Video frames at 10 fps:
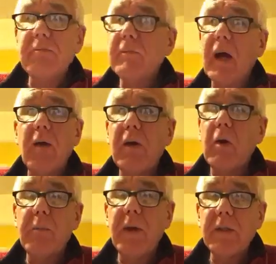no
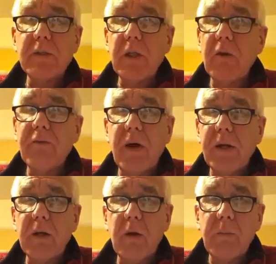comments, no
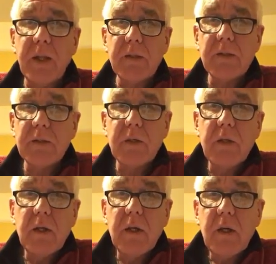funny comments,
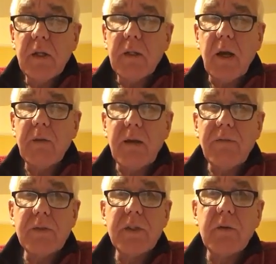no
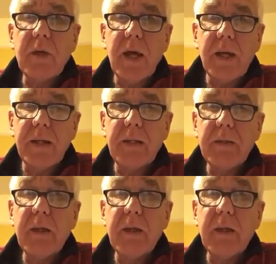nothing, still counting.